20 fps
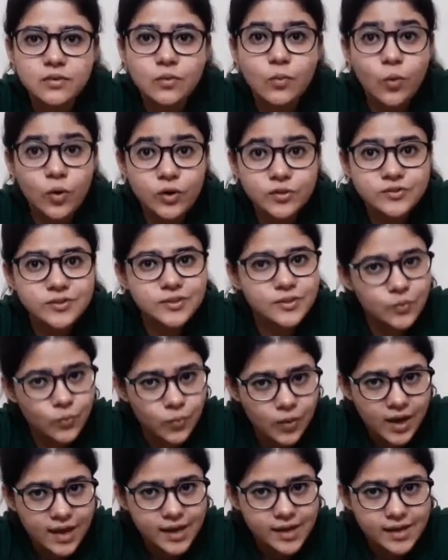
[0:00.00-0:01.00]
Wondering
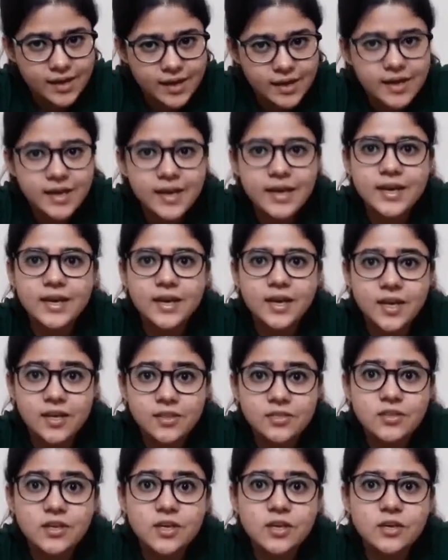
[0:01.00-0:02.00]
why?
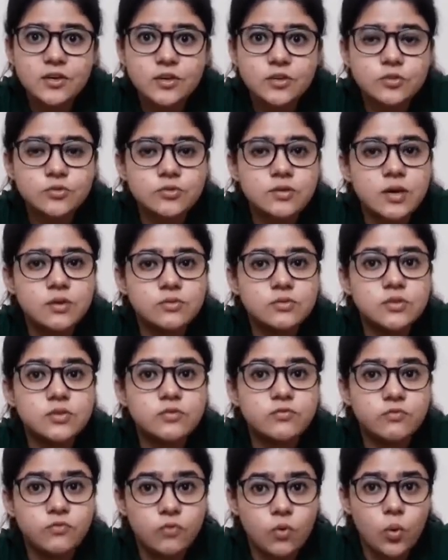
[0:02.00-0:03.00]
In the year
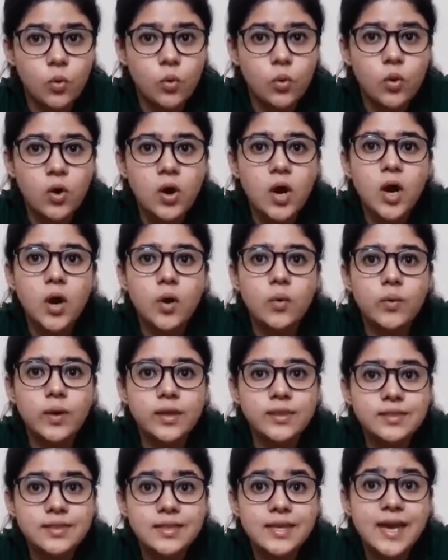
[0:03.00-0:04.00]
2004,
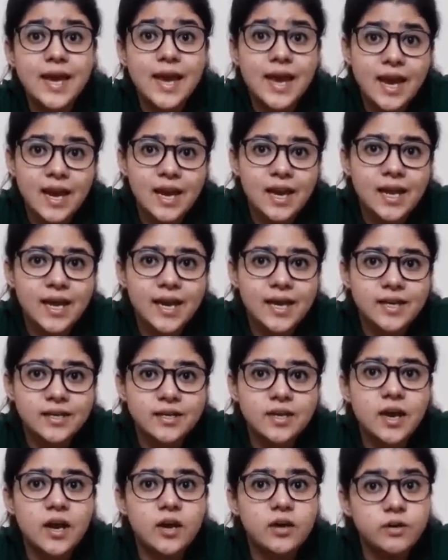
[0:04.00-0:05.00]
when the airline
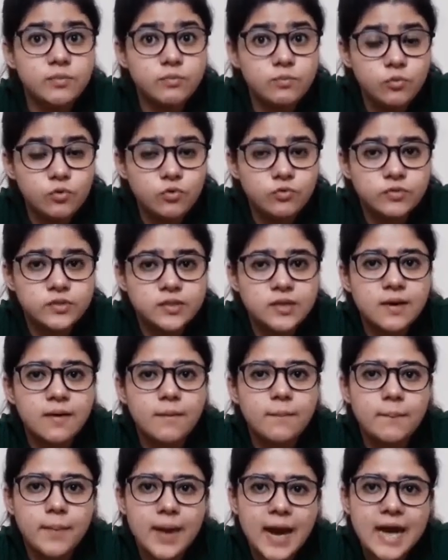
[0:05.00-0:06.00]
removed
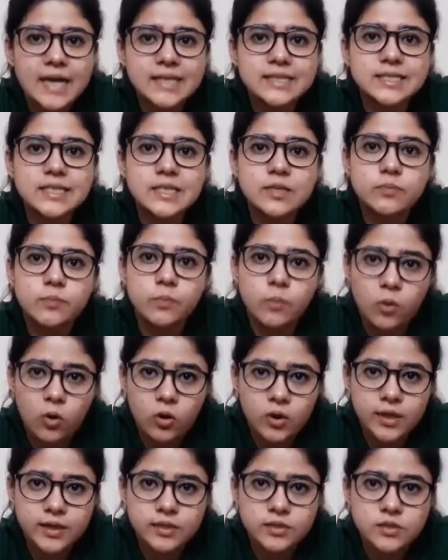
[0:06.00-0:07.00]
backseat
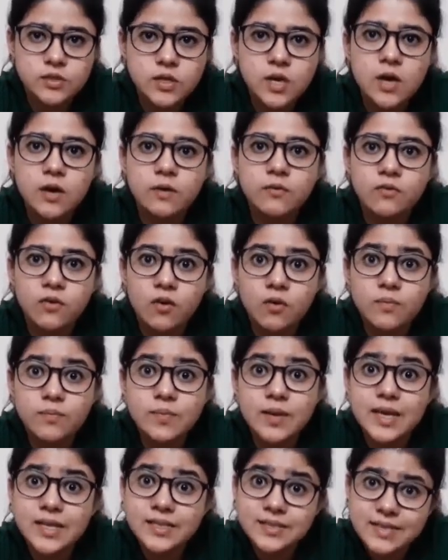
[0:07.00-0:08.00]
pockets
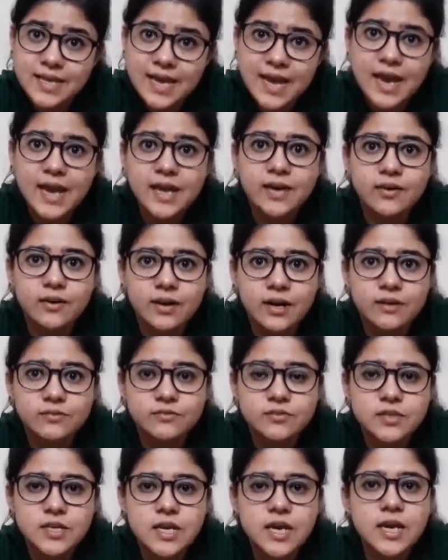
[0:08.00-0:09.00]
from its
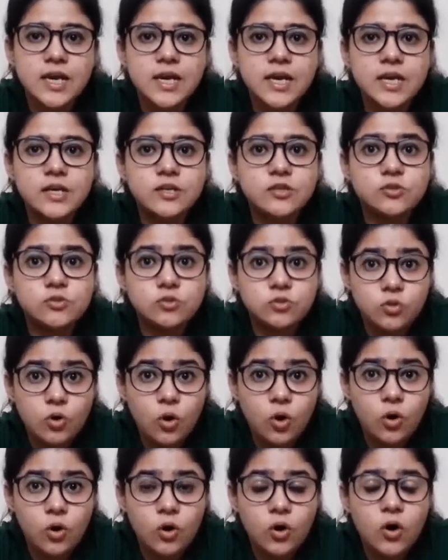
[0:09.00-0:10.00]
aircrafts, it
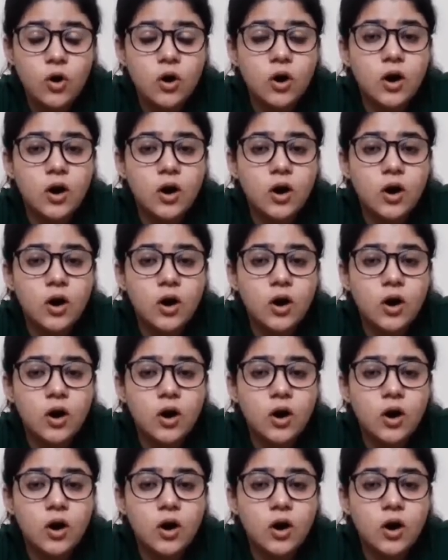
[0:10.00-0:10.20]
saw